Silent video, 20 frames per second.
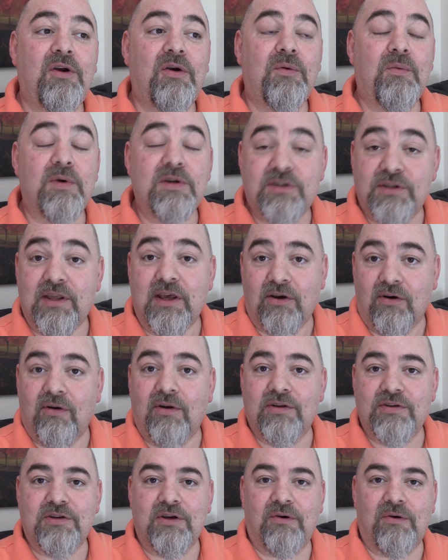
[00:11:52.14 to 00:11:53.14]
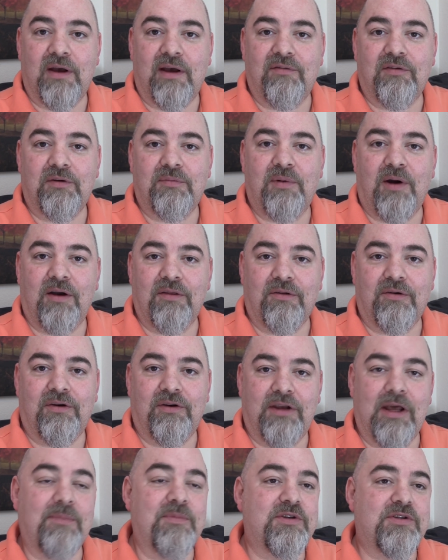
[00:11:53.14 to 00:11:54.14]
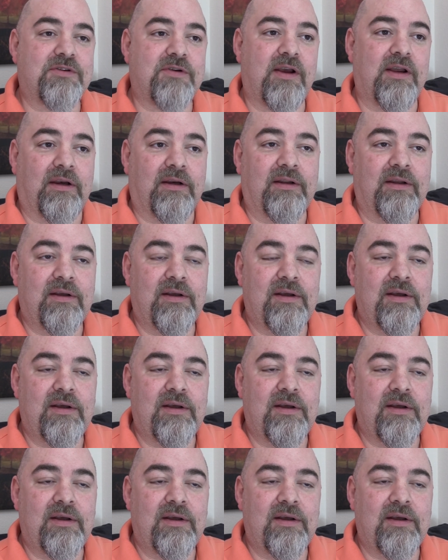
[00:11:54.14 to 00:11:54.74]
which they also haven't bothered to demonstrate,